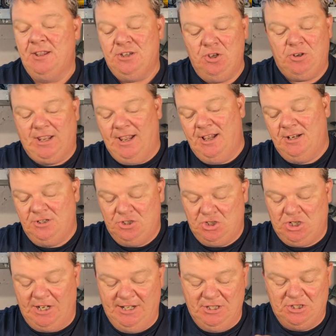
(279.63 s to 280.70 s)
You can
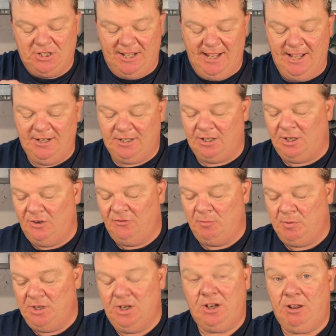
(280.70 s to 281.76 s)
change the handle over,
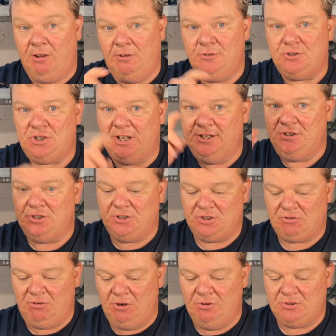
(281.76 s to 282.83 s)
but you can't change the
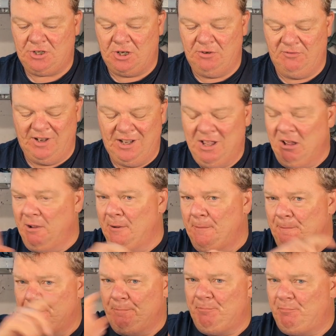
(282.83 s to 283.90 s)
screws over.
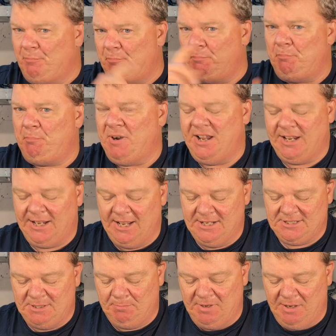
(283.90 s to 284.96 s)
But it
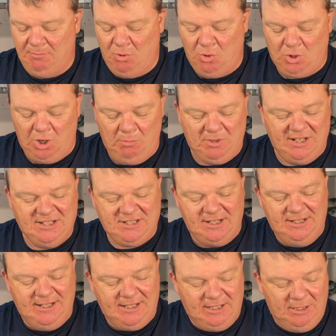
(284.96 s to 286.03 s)
gets a bit more complicated. It's a
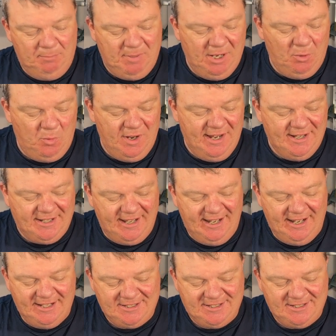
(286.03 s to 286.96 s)
little bit weird.